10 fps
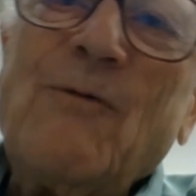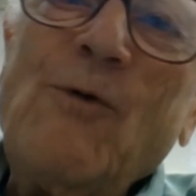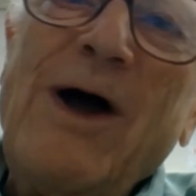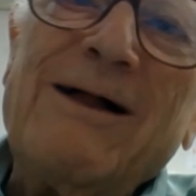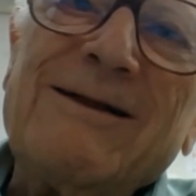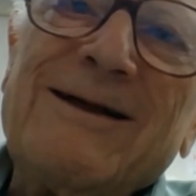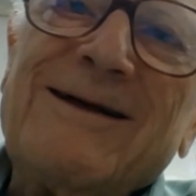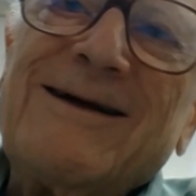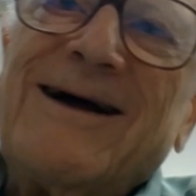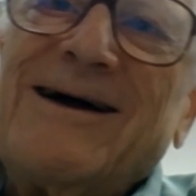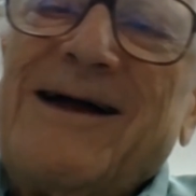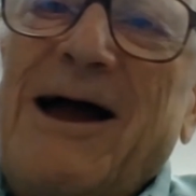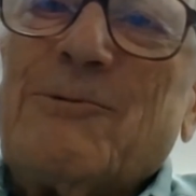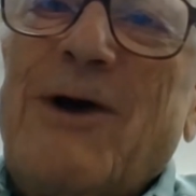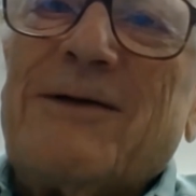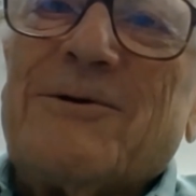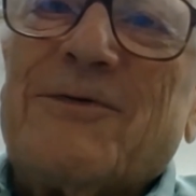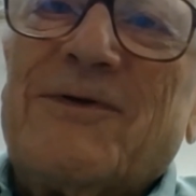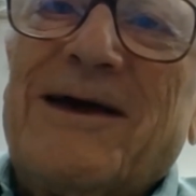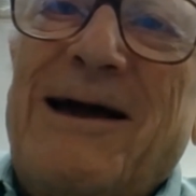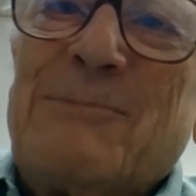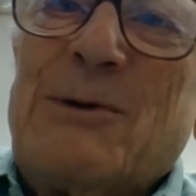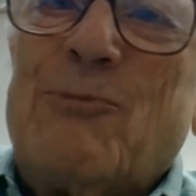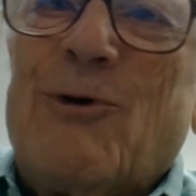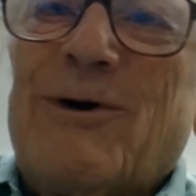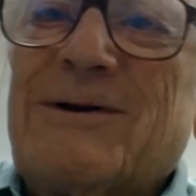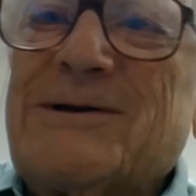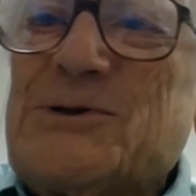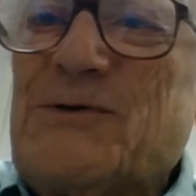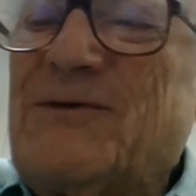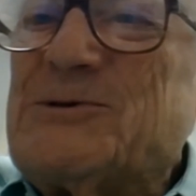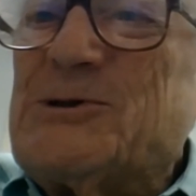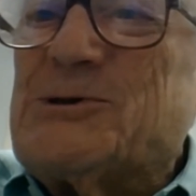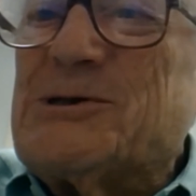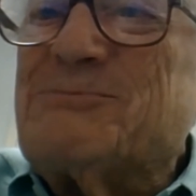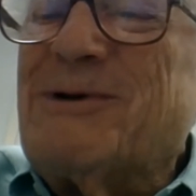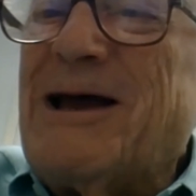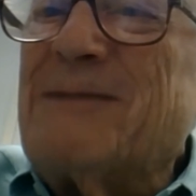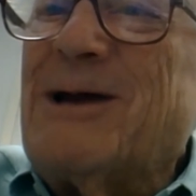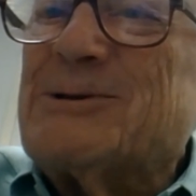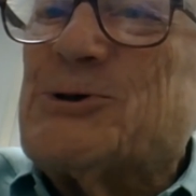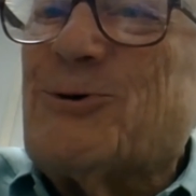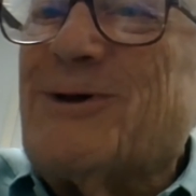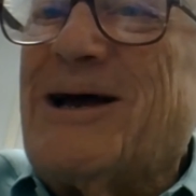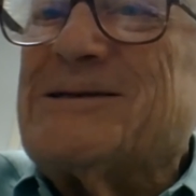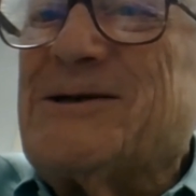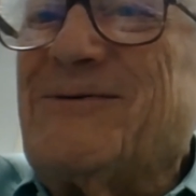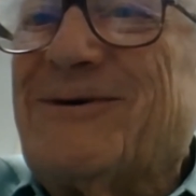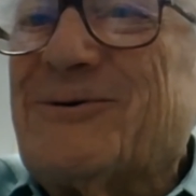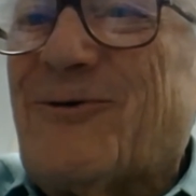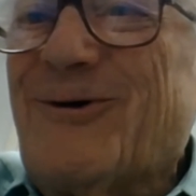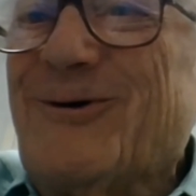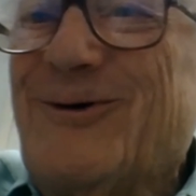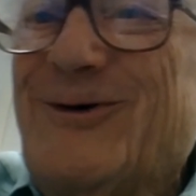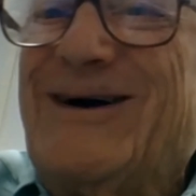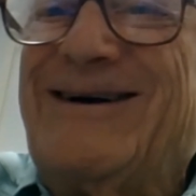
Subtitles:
Well, I'd rather think I'm important as a physicist, but I'm not sure that's even true.